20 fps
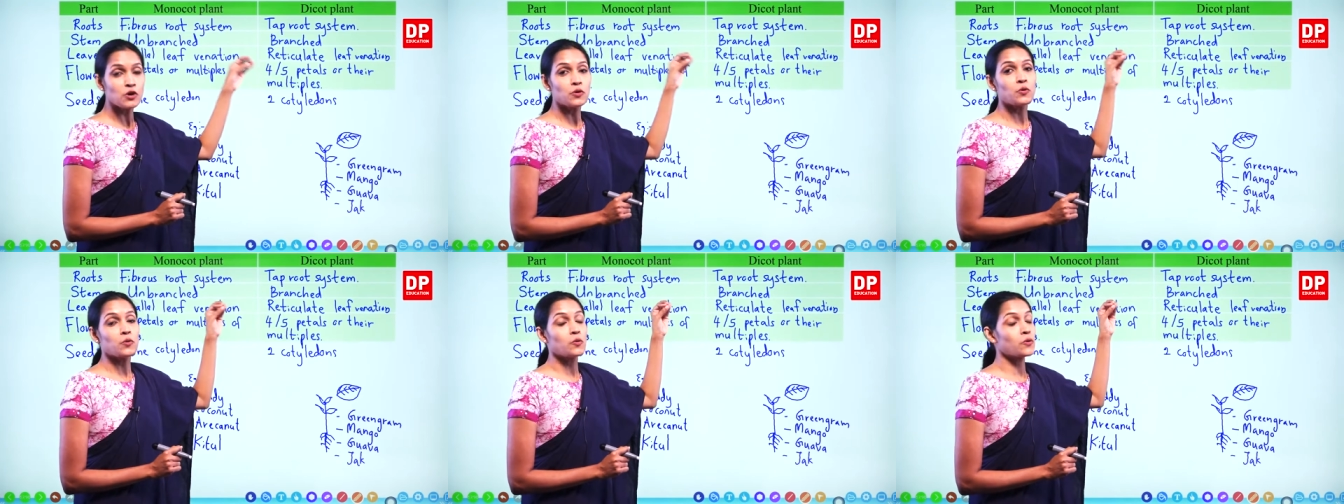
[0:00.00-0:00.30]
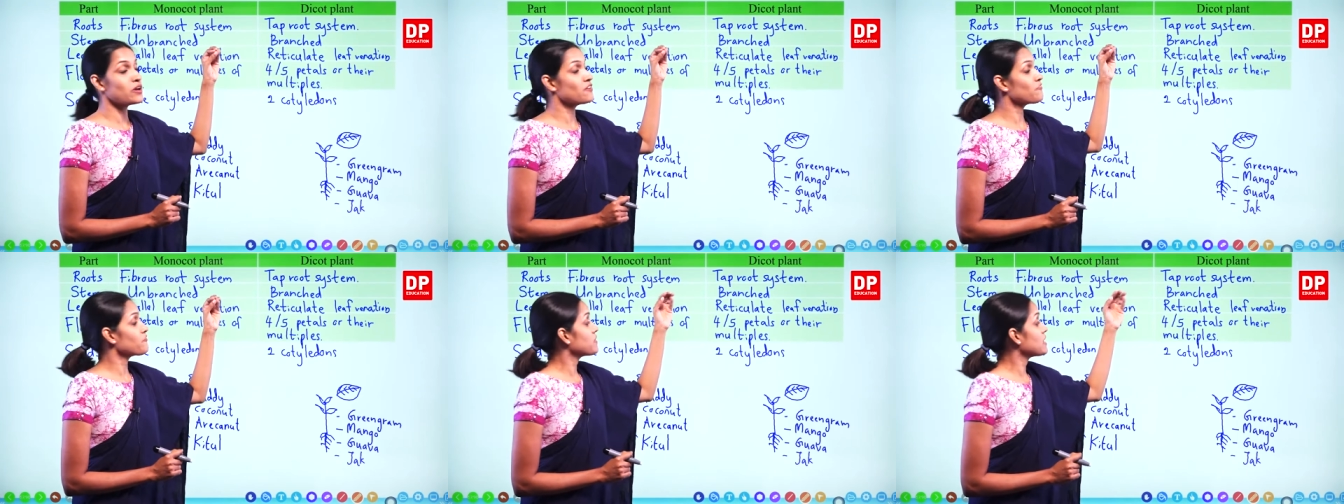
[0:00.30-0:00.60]
or
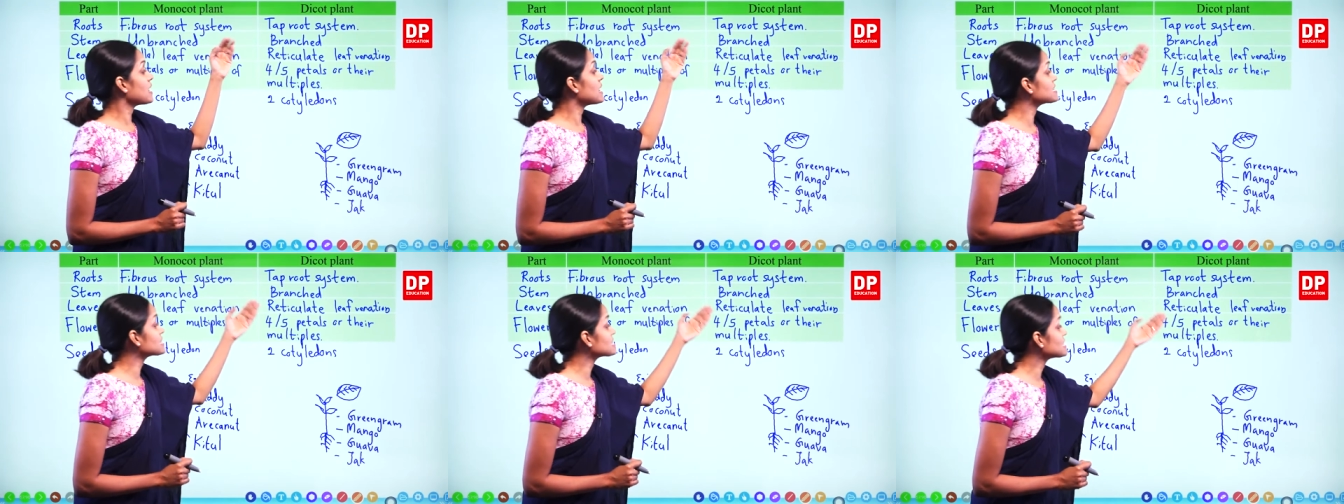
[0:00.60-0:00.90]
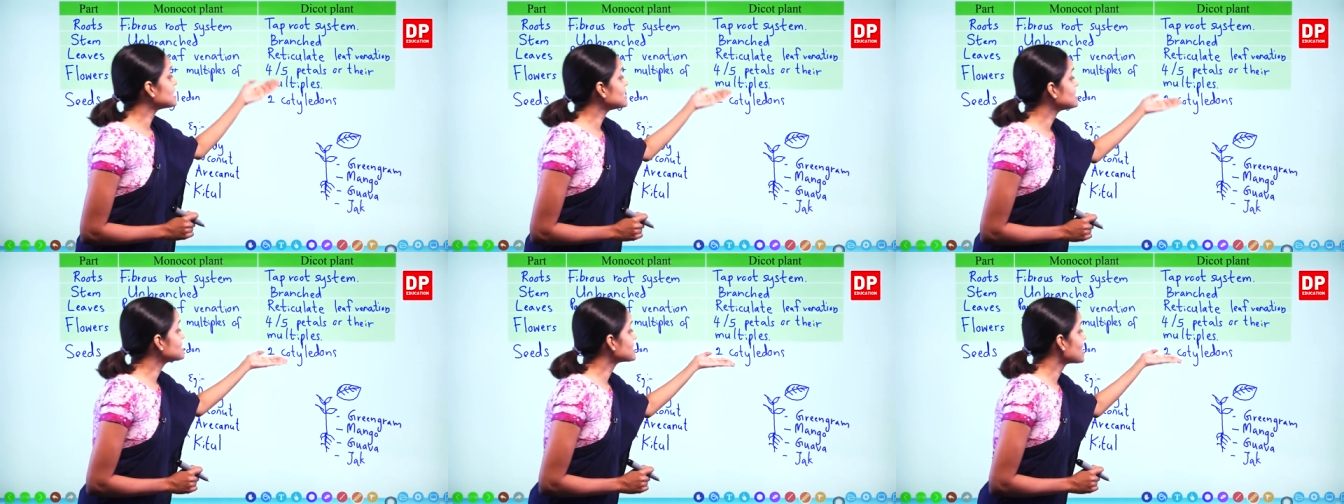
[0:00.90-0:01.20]
if their
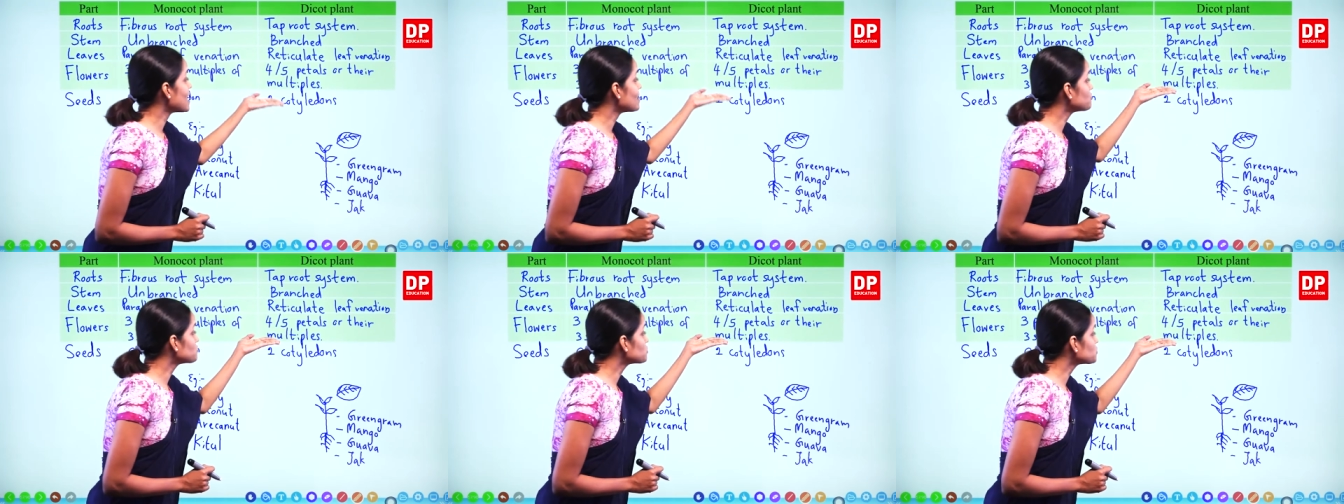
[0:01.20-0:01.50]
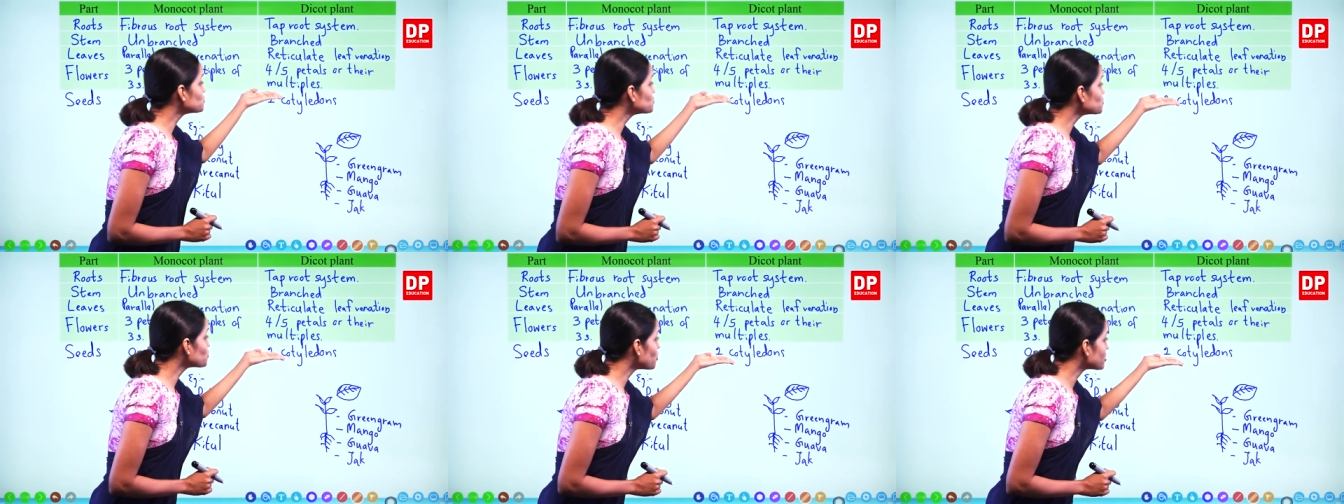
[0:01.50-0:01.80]
seeds have
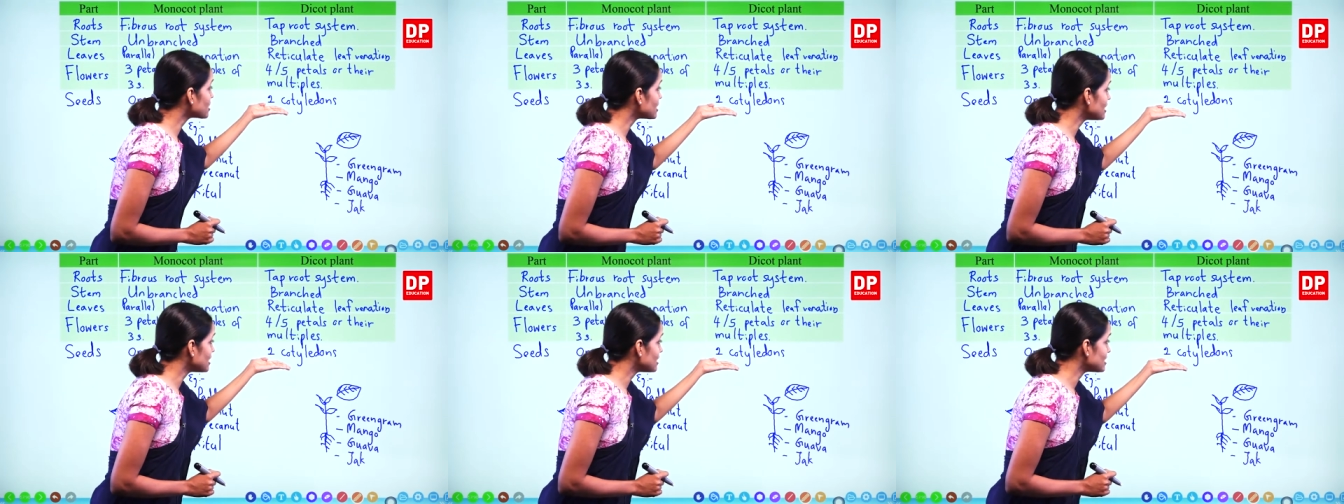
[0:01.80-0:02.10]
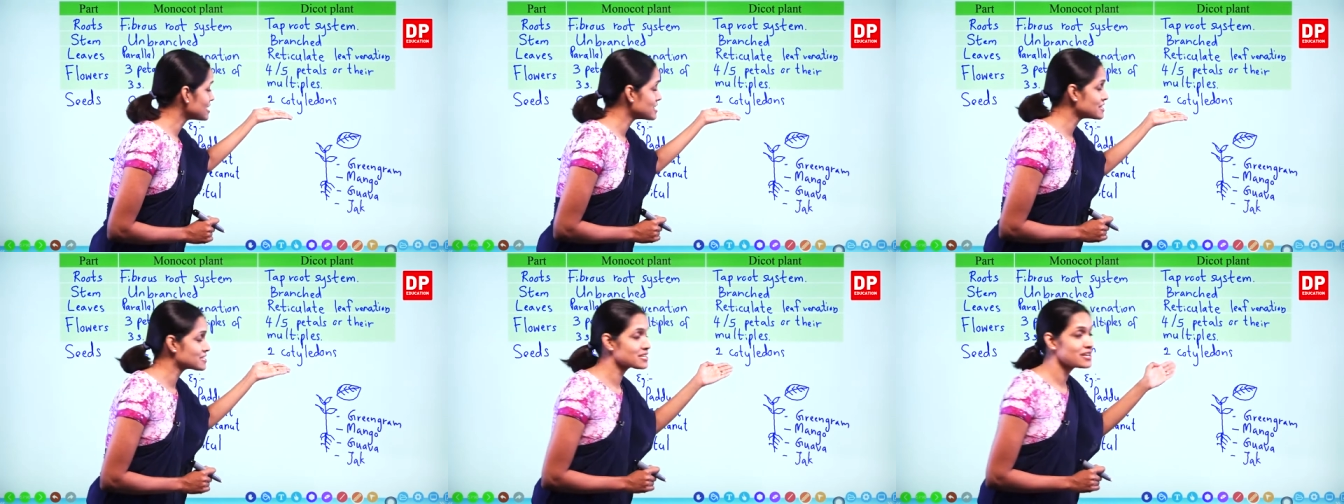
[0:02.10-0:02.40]
two
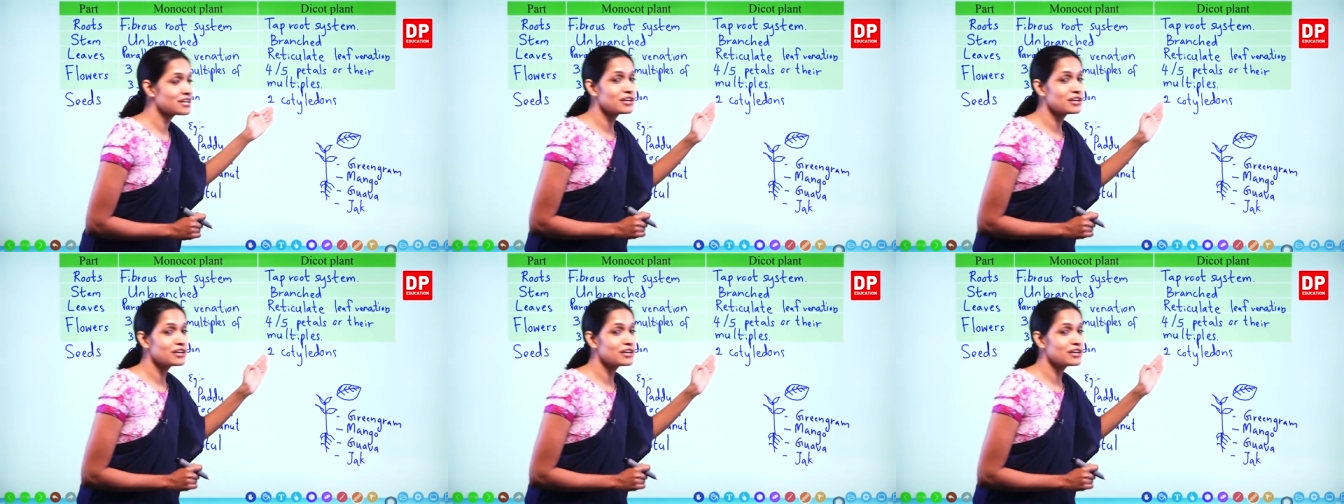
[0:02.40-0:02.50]
cotyledons,